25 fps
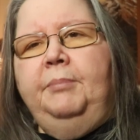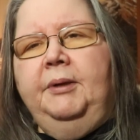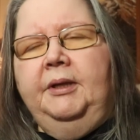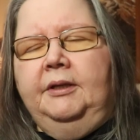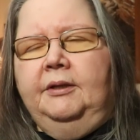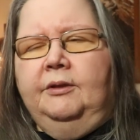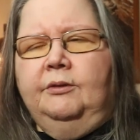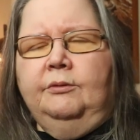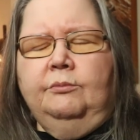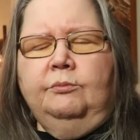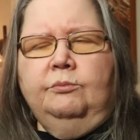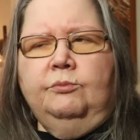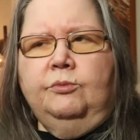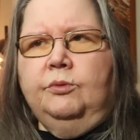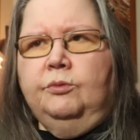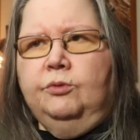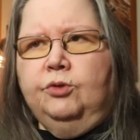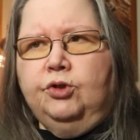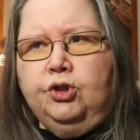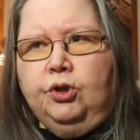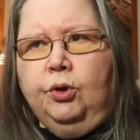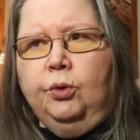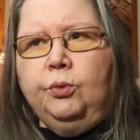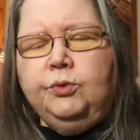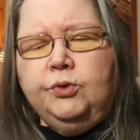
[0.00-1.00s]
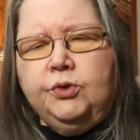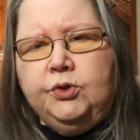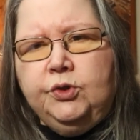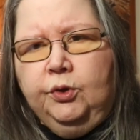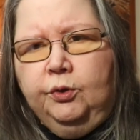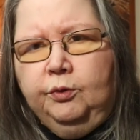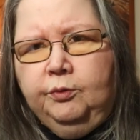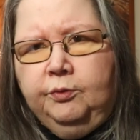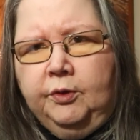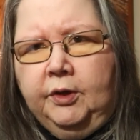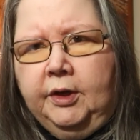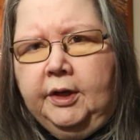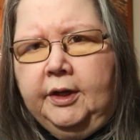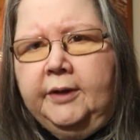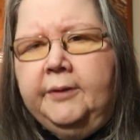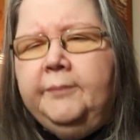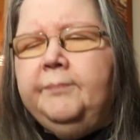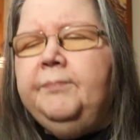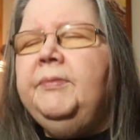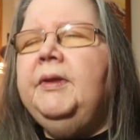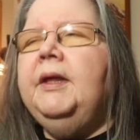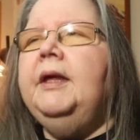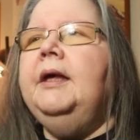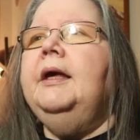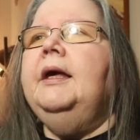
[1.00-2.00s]
been shown so far,
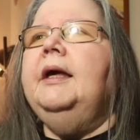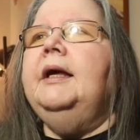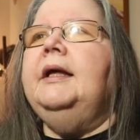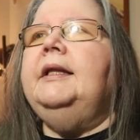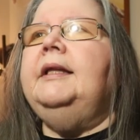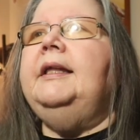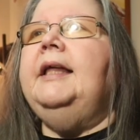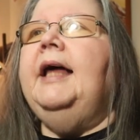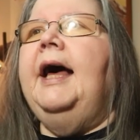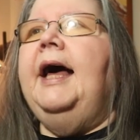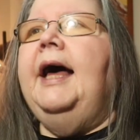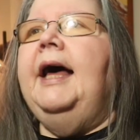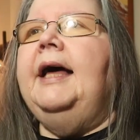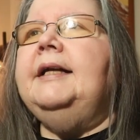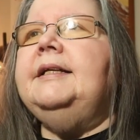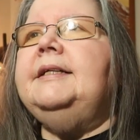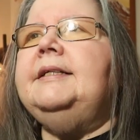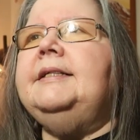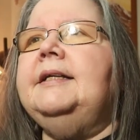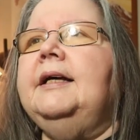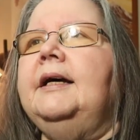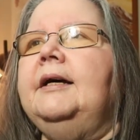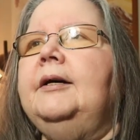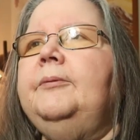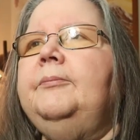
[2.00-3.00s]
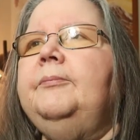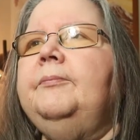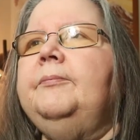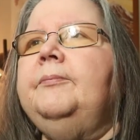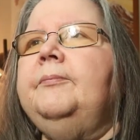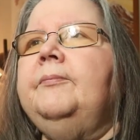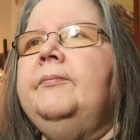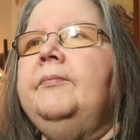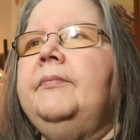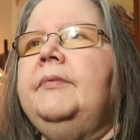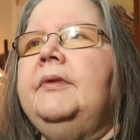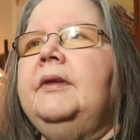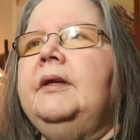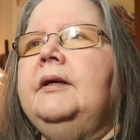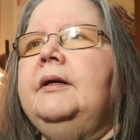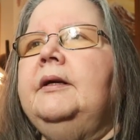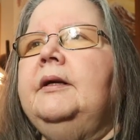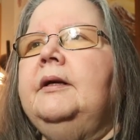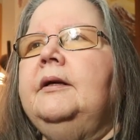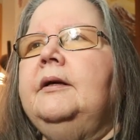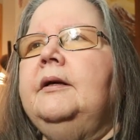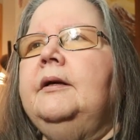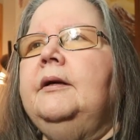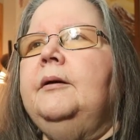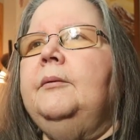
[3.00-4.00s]
that
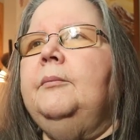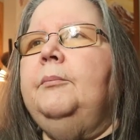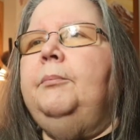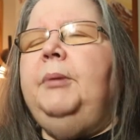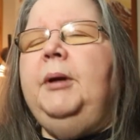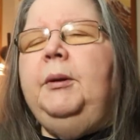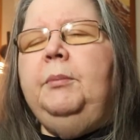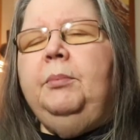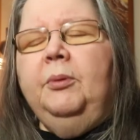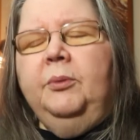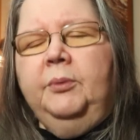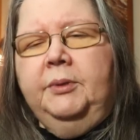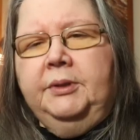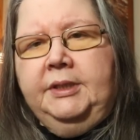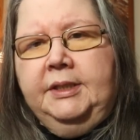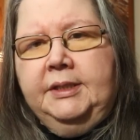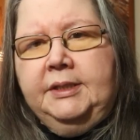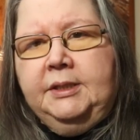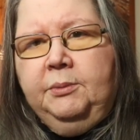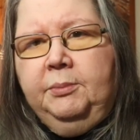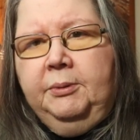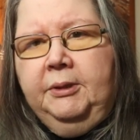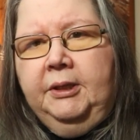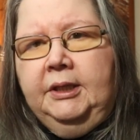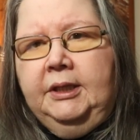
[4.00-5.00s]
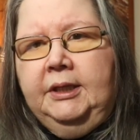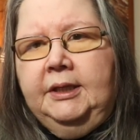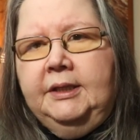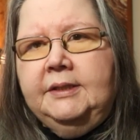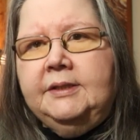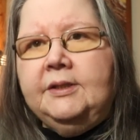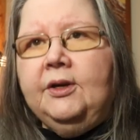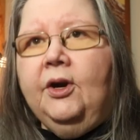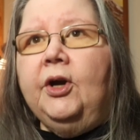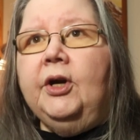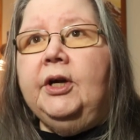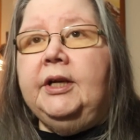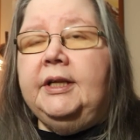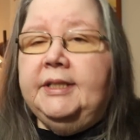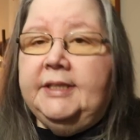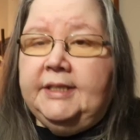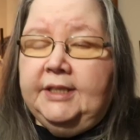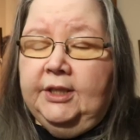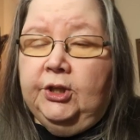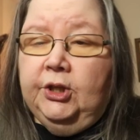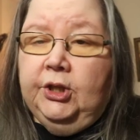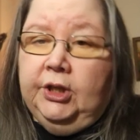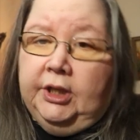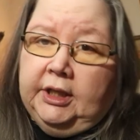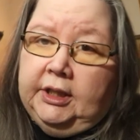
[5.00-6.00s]
people with disabilities are
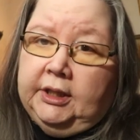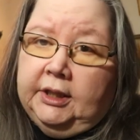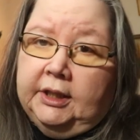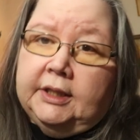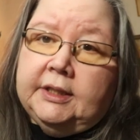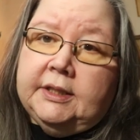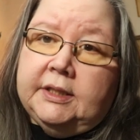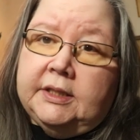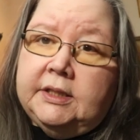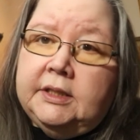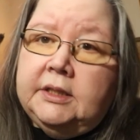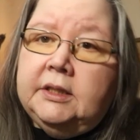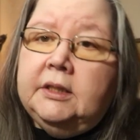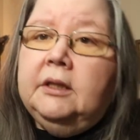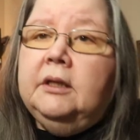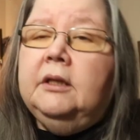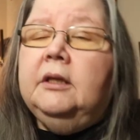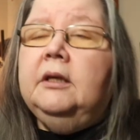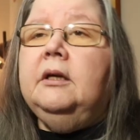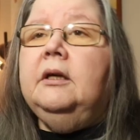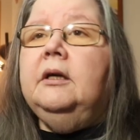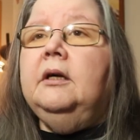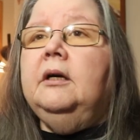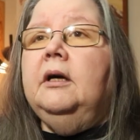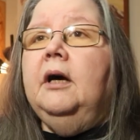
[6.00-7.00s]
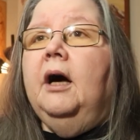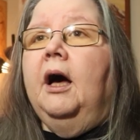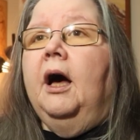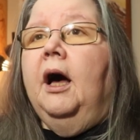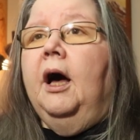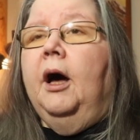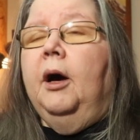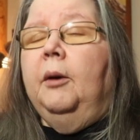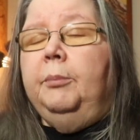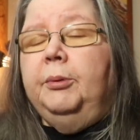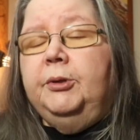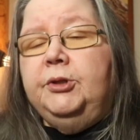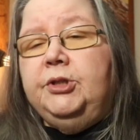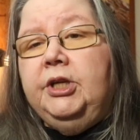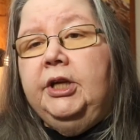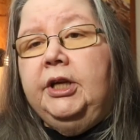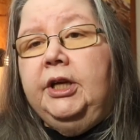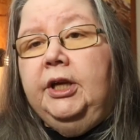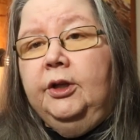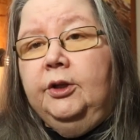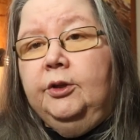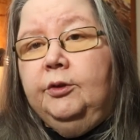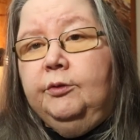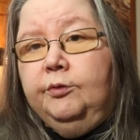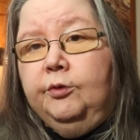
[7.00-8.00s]
considered in this
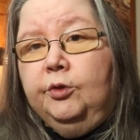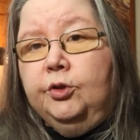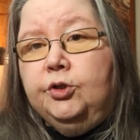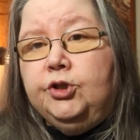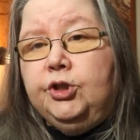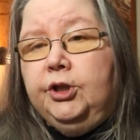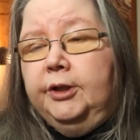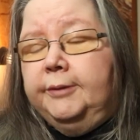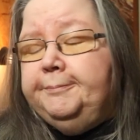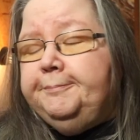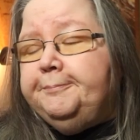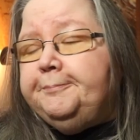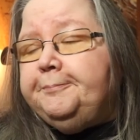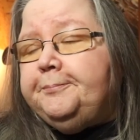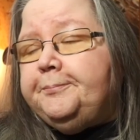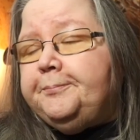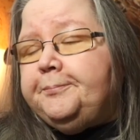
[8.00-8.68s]
particular version.